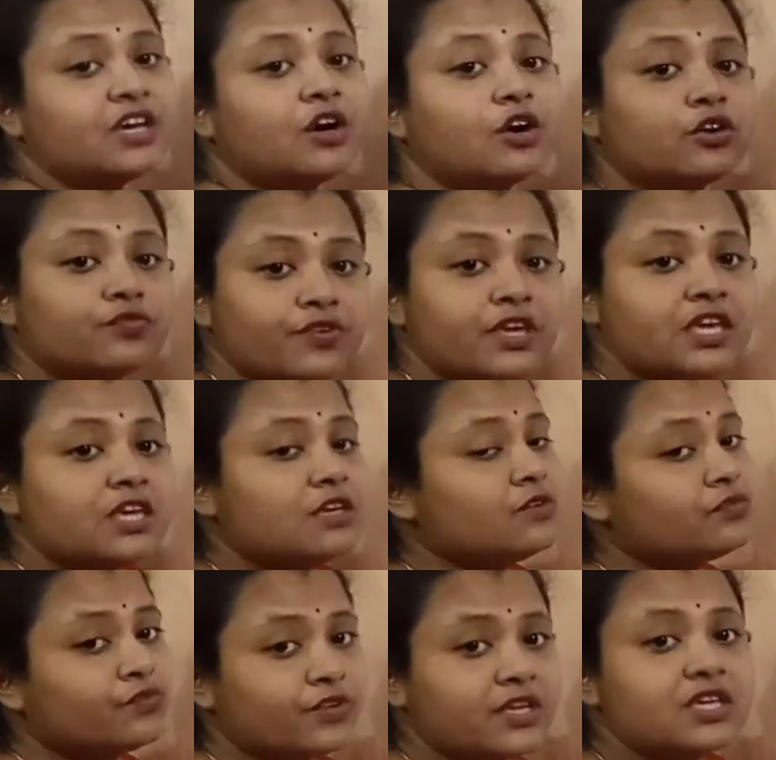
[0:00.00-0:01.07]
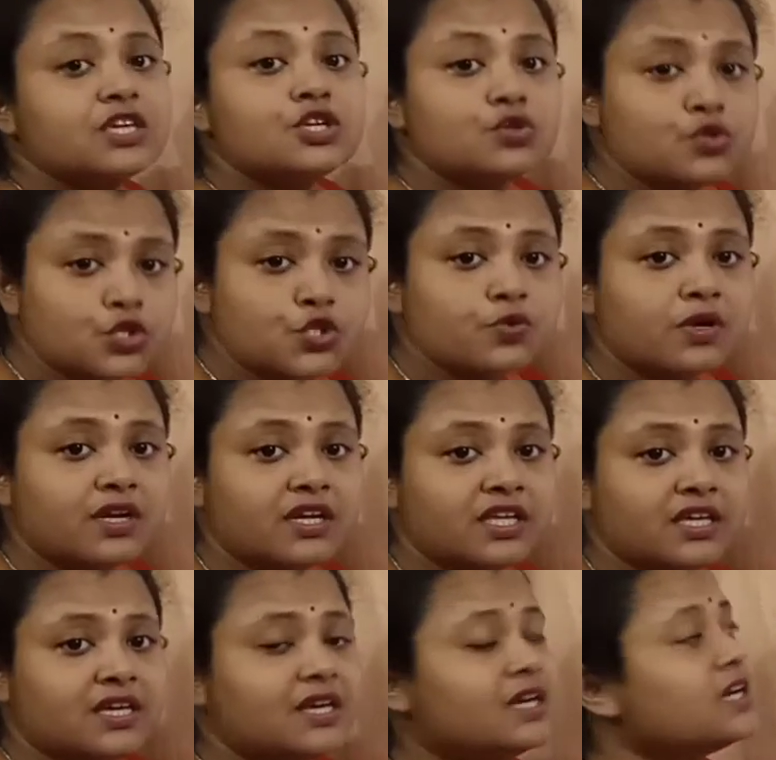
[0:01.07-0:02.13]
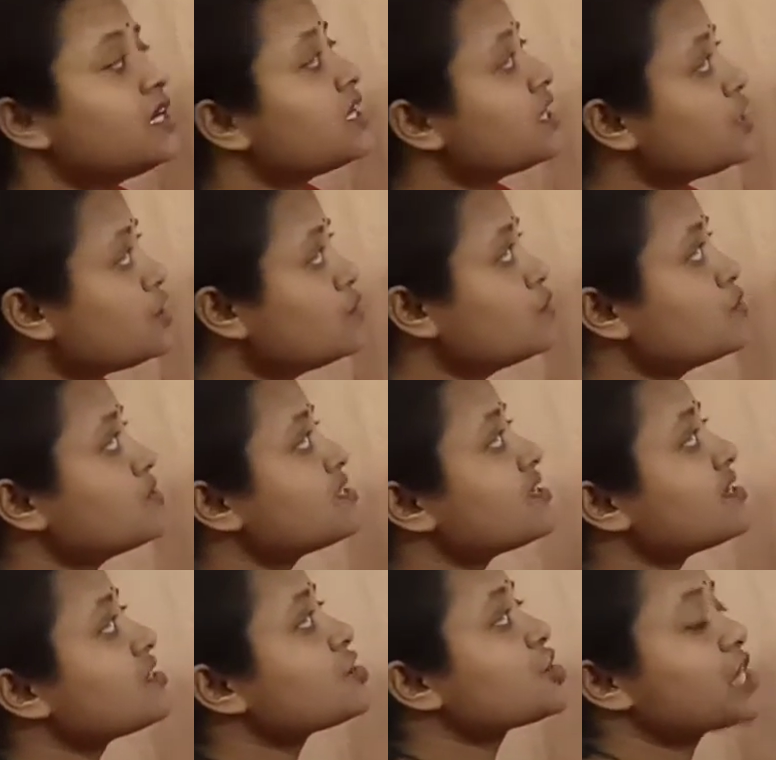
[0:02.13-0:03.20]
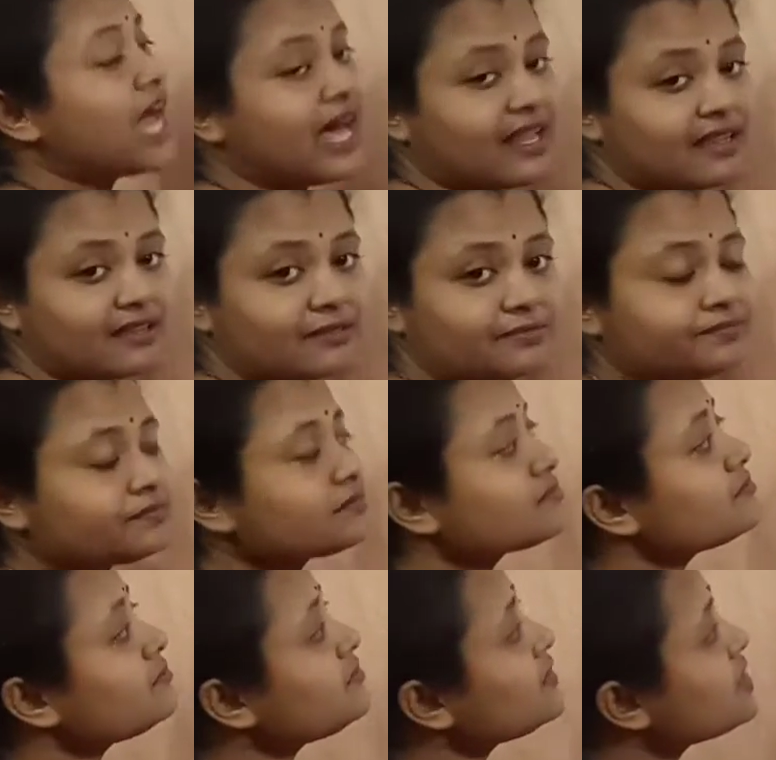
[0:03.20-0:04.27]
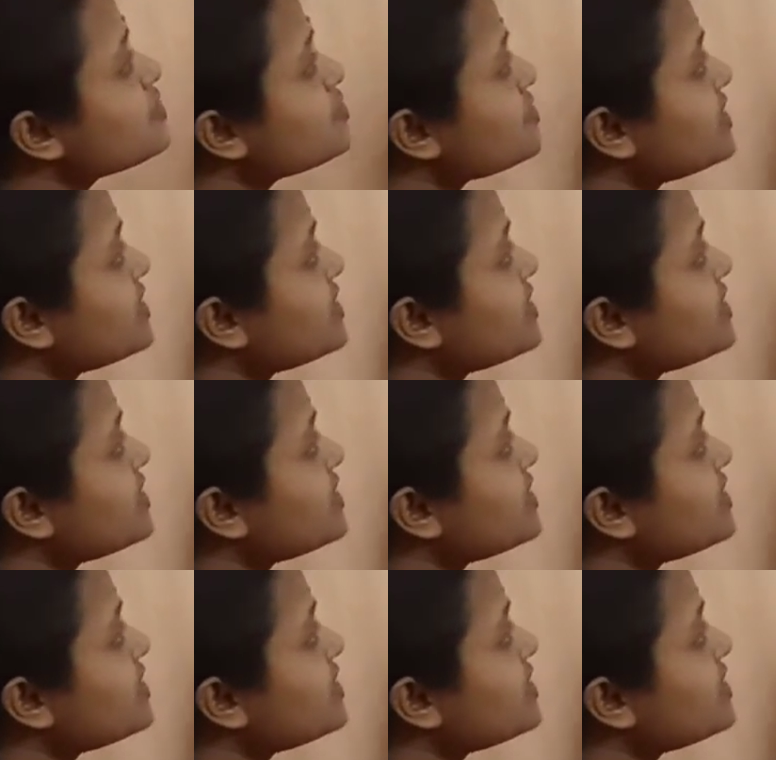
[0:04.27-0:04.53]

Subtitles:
or we usually use shall. So